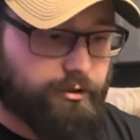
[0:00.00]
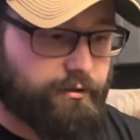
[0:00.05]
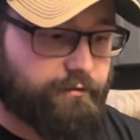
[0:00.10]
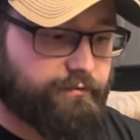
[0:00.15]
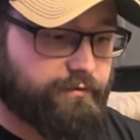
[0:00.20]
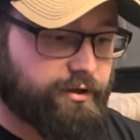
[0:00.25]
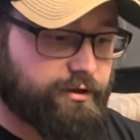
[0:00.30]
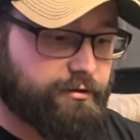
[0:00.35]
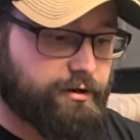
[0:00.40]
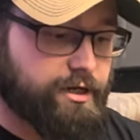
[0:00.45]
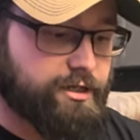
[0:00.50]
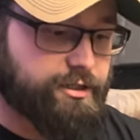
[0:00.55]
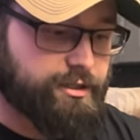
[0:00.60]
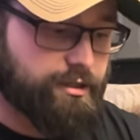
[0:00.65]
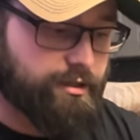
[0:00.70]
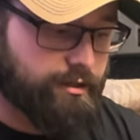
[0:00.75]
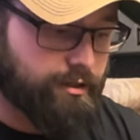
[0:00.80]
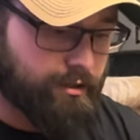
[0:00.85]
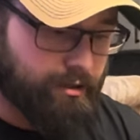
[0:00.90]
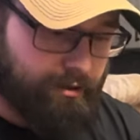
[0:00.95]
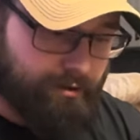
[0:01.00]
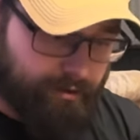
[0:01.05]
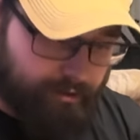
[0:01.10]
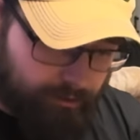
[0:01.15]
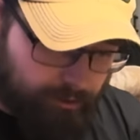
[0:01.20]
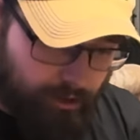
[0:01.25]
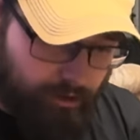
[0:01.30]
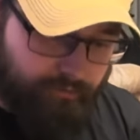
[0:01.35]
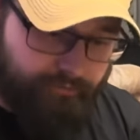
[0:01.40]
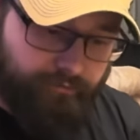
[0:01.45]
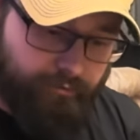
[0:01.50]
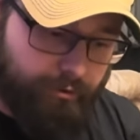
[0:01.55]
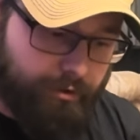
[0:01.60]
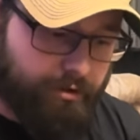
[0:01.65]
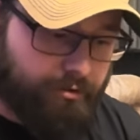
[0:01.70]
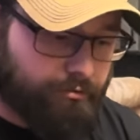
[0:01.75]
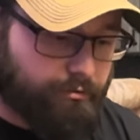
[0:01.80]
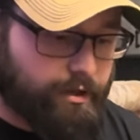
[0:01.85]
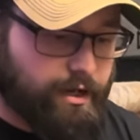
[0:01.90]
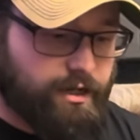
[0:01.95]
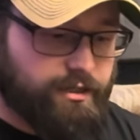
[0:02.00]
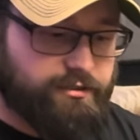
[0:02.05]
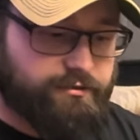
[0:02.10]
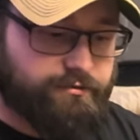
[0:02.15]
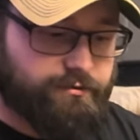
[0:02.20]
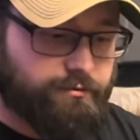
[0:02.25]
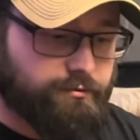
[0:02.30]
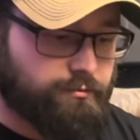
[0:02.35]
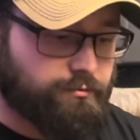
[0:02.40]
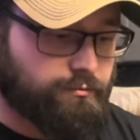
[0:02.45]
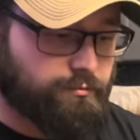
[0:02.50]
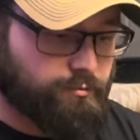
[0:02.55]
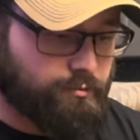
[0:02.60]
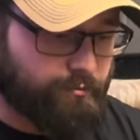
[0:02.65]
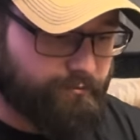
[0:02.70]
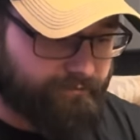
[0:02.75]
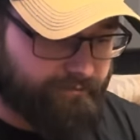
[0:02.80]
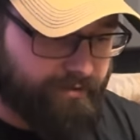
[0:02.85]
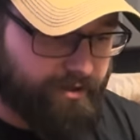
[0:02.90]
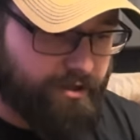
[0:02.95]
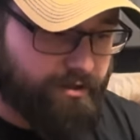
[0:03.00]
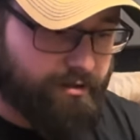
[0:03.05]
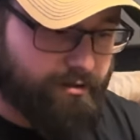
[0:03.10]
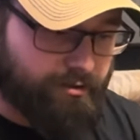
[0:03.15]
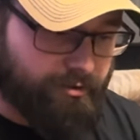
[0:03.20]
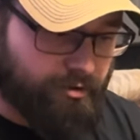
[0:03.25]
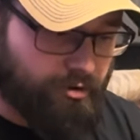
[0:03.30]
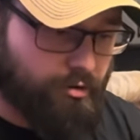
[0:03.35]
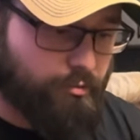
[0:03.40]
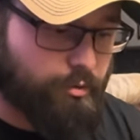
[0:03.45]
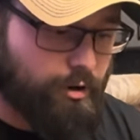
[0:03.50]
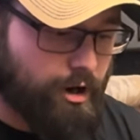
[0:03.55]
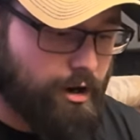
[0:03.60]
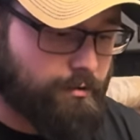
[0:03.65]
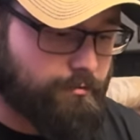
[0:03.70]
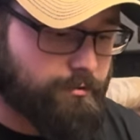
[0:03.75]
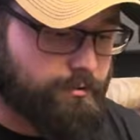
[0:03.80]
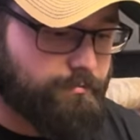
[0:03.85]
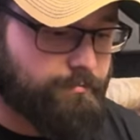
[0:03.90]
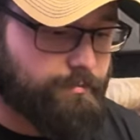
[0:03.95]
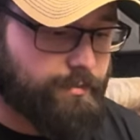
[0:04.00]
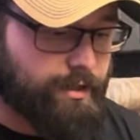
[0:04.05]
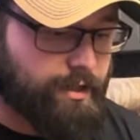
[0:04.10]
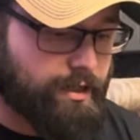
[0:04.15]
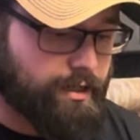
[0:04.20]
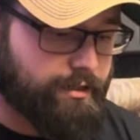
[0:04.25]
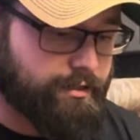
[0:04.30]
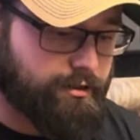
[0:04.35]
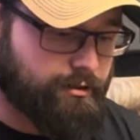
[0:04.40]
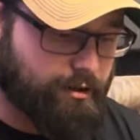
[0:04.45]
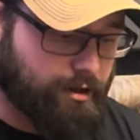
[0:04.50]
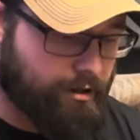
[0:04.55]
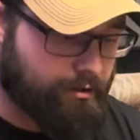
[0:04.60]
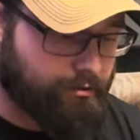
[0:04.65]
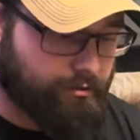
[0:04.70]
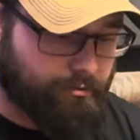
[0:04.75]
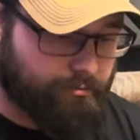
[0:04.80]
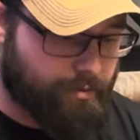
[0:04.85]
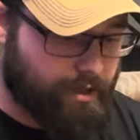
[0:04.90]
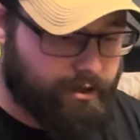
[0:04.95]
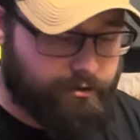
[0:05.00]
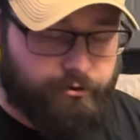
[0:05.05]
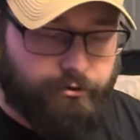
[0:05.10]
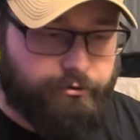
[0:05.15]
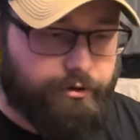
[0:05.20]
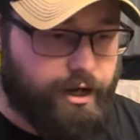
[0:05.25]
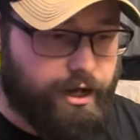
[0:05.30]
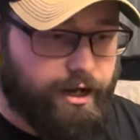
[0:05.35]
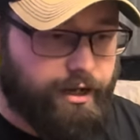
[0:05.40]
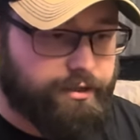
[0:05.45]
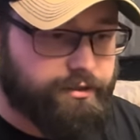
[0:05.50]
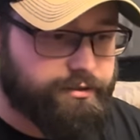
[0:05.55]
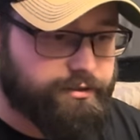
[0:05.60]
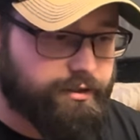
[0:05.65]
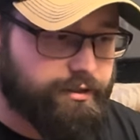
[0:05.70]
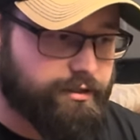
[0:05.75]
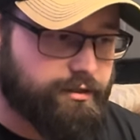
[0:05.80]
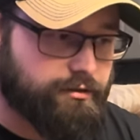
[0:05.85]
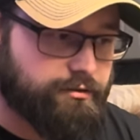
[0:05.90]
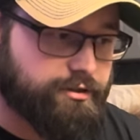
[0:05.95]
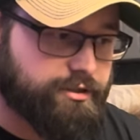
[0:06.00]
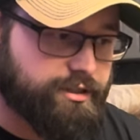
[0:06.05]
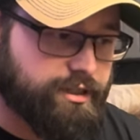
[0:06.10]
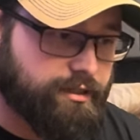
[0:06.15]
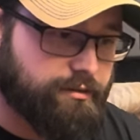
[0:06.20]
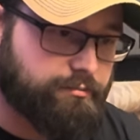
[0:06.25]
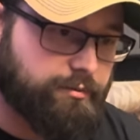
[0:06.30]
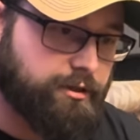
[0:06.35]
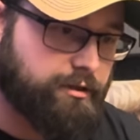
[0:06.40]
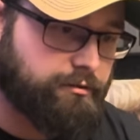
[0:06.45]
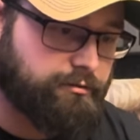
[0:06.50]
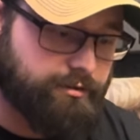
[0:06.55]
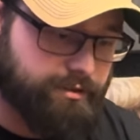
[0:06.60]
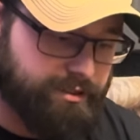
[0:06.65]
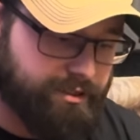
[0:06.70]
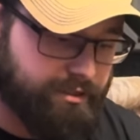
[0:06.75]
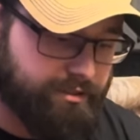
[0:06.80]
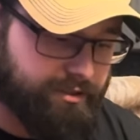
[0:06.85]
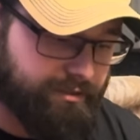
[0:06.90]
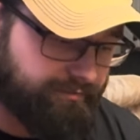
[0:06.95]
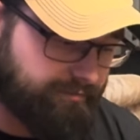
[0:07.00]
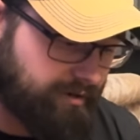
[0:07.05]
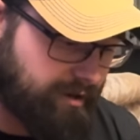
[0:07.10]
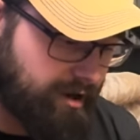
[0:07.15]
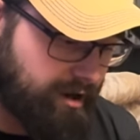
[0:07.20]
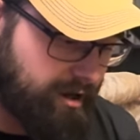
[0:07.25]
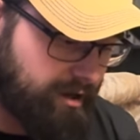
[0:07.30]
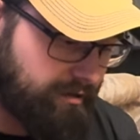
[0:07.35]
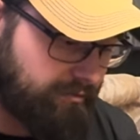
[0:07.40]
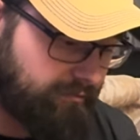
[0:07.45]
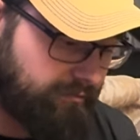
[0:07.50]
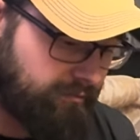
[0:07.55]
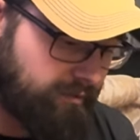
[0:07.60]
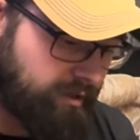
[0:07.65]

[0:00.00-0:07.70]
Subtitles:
configuration. Glock 43X will fit, no problem. Your other micro 9s, like your SIG P365,